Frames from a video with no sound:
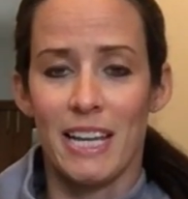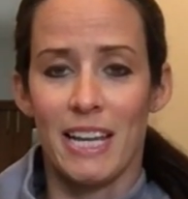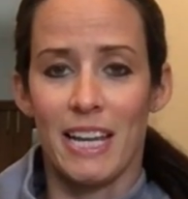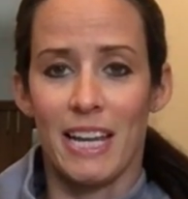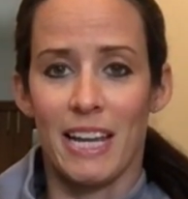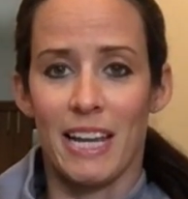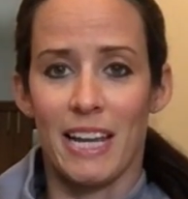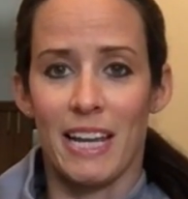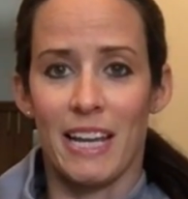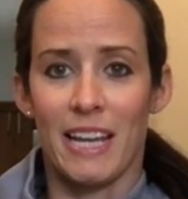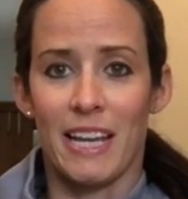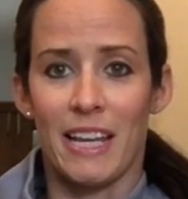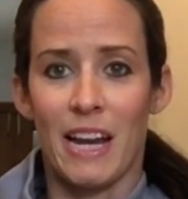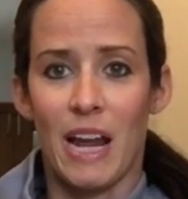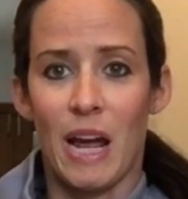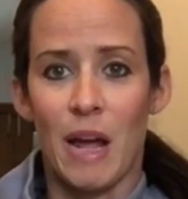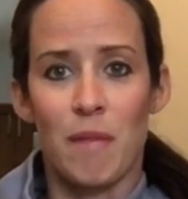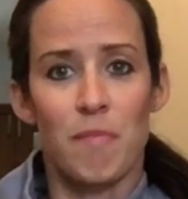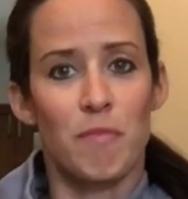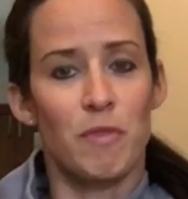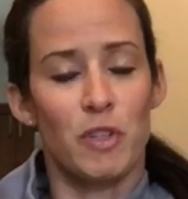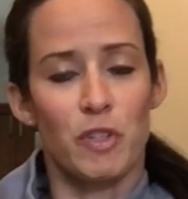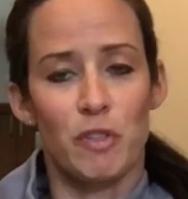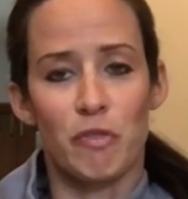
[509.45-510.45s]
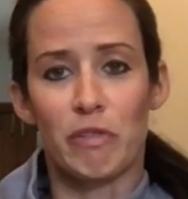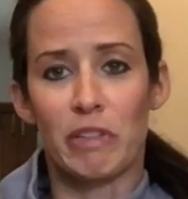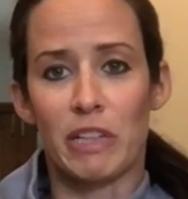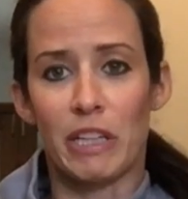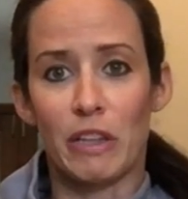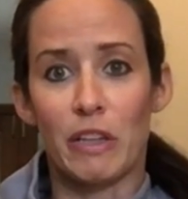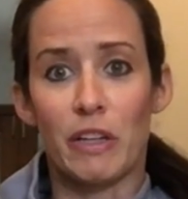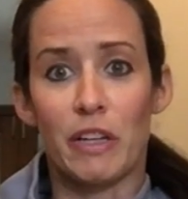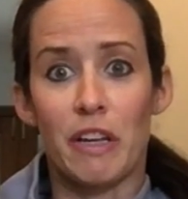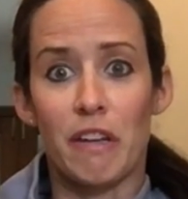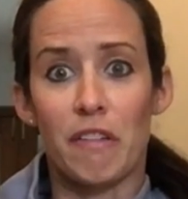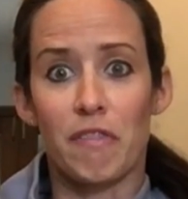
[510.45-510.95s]
and I'm just really
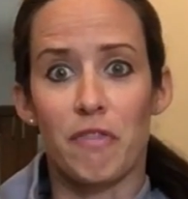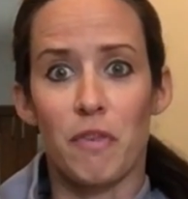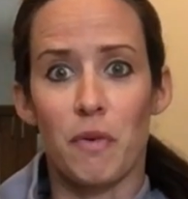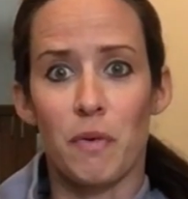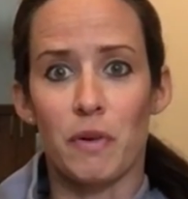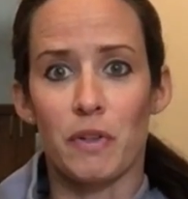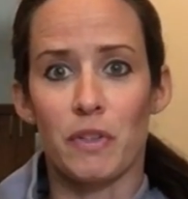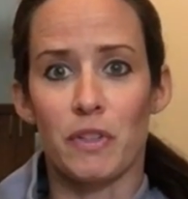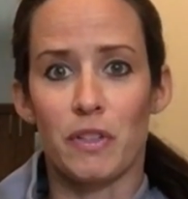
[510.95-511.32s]
looking forward